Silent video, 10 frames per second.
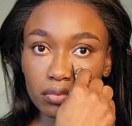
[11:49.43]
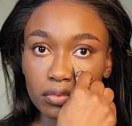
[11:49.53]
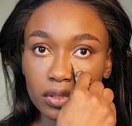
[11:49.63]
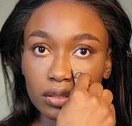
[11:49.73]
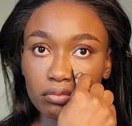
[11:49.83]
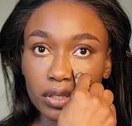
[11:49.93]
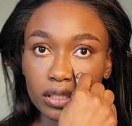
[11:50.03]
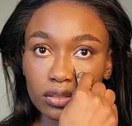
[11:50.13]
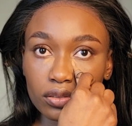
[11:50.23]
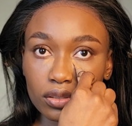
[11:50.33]
My
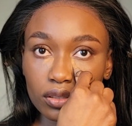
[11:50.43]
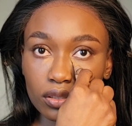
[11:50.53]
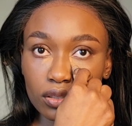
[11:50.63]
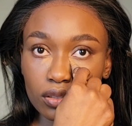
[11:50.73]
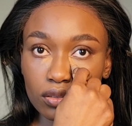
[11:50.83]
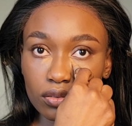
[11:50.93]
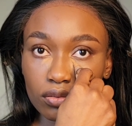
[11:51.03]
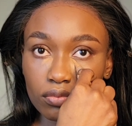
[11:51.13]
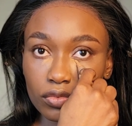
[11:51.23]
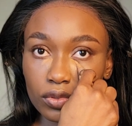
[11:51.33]
battery is
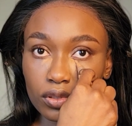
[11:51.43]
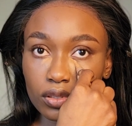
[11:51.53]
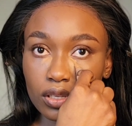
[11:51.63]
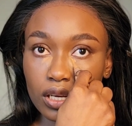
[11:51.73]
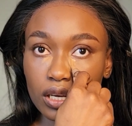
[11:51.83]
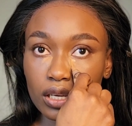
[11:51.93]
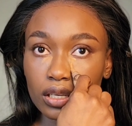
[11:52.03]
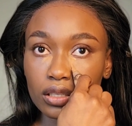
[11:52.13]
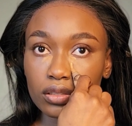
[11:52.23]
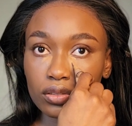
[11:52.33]
almost
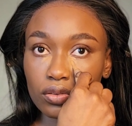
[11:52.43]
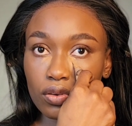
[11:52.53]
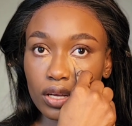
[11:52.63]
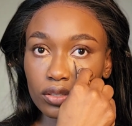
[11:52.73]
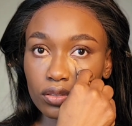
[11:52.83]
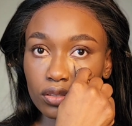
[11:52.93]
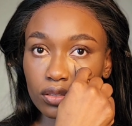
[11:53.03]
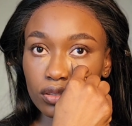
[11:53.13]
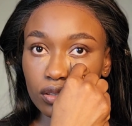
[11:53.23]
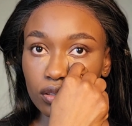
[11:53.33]
dying, so I just
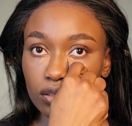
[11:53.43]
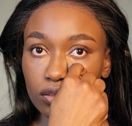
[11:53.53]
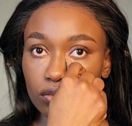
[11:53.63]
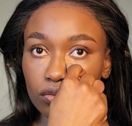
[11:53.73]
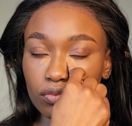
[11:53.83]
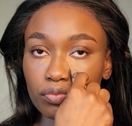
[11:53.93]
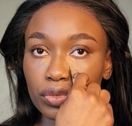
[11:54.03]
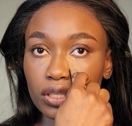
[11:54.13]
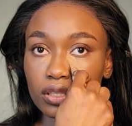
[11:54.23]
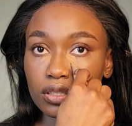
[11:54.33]
need a little bit
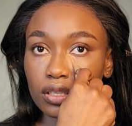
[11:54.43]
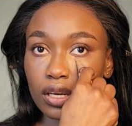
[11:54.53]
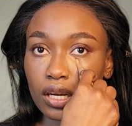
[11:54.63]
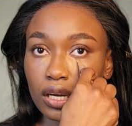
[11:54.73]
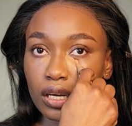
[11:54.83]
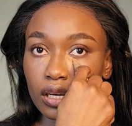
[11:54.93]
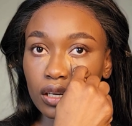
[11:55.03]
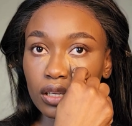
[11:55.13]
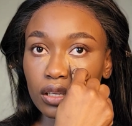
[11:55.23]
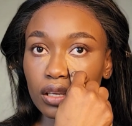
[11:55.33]

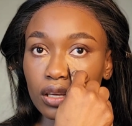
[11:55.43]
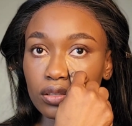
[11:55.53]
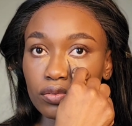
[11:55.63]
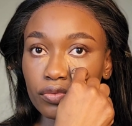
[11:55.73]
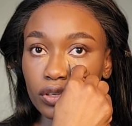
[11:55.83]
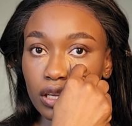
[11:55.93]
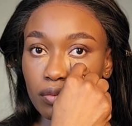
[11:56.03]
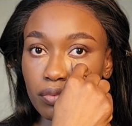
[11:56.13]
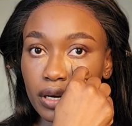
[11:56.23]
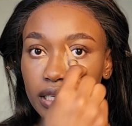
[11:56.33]
here to further
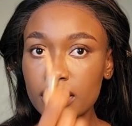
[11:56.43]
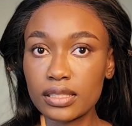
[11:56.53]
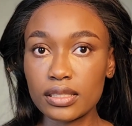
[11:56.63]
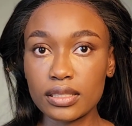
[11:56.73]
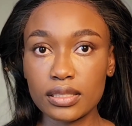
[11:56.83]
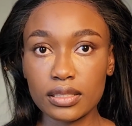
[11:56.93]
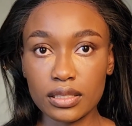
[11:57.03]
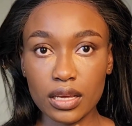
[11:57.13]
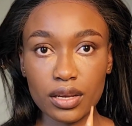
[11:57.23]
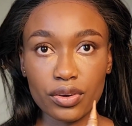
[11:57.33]
brighten this
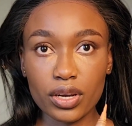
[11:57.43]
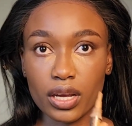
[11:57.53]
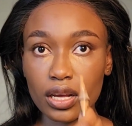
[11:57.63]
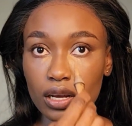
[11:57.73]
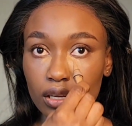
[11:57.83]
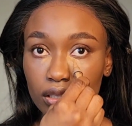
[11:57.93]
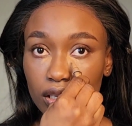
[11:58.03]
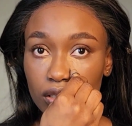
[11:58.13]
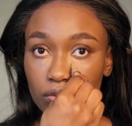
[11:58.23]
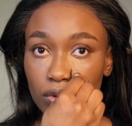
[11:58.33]
area.
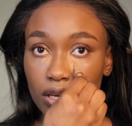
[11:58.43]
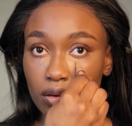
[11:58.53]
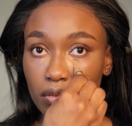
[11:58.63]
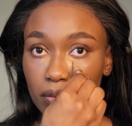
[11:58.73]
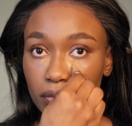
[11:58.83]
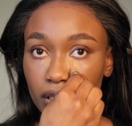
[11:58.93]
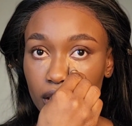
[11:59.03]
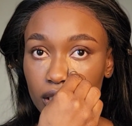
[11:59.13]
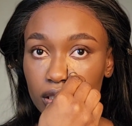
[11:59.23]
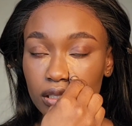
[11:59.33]
That's why I'm
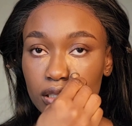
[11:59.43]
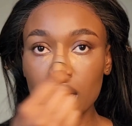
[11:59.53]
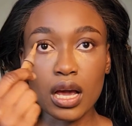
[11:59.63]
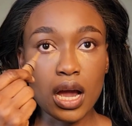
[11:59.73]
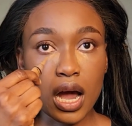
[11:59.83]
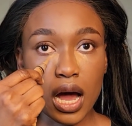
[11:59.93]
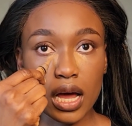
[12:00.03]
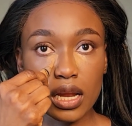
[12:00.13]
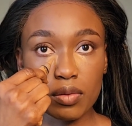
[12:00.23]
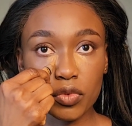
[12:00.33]
applying this, and
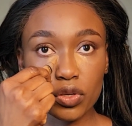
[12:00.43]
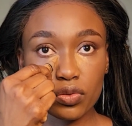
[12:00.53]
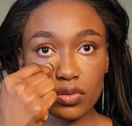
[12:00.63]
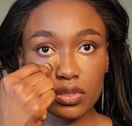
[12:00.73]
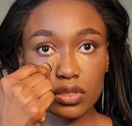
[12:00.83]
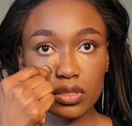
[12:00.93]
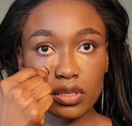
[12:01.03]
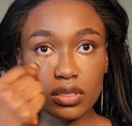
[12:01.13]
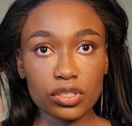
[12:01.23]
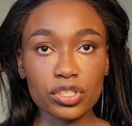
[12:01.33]
I'm not using a
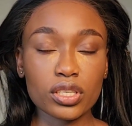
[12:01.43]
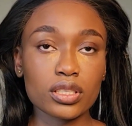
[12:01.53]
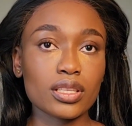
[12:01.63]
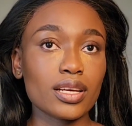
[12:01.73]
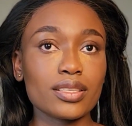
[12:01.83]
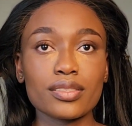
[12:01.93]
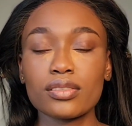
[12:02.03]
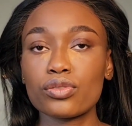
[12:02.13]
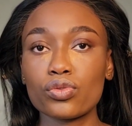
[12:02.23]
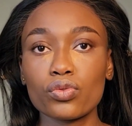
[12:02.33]
shade that is
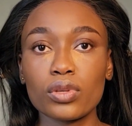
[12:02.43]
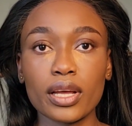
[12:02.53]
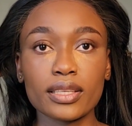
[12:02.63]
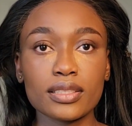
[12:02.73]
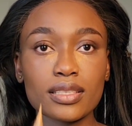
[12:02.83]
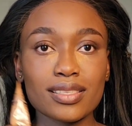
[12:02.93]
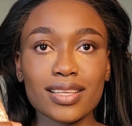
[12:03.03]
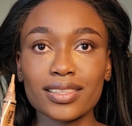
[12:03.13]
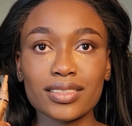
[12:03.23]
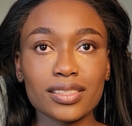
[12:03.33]
too light. This is
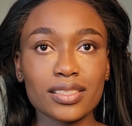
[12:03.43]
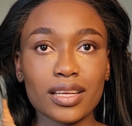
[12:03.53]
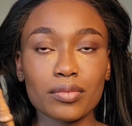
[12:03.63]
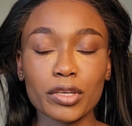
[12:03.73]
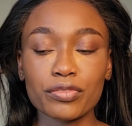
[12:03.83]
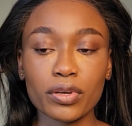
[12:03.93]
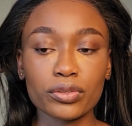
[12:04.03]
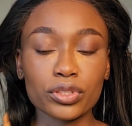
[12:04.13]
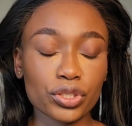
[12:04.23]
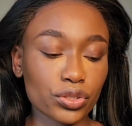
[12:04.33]
actually like my
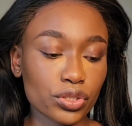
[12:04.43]
foundation